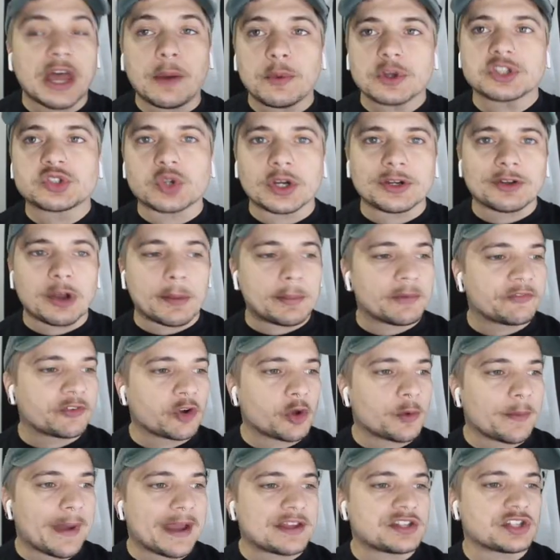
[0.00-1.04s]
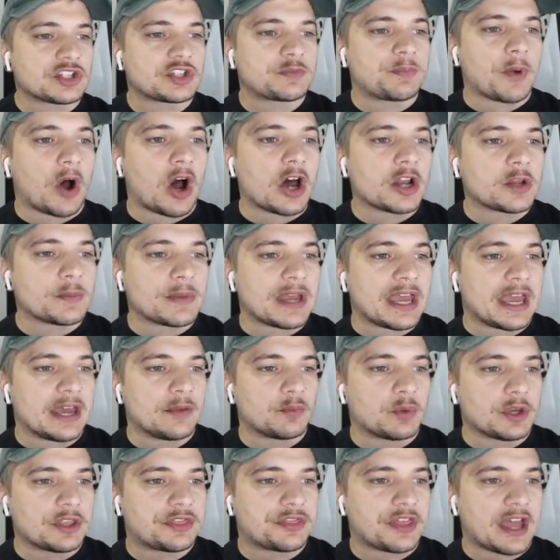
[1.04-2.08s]
was Green Goblin from Red Spider-Man.
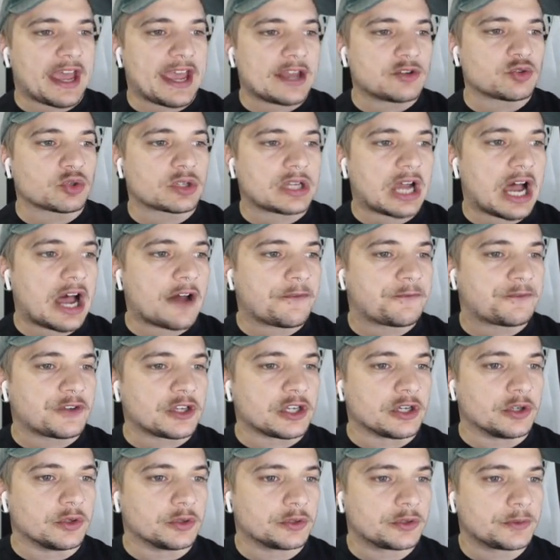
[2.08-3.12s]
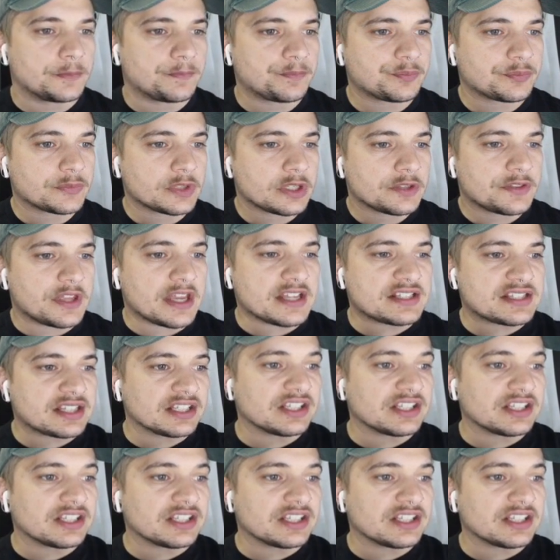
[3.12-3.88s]
It's like there's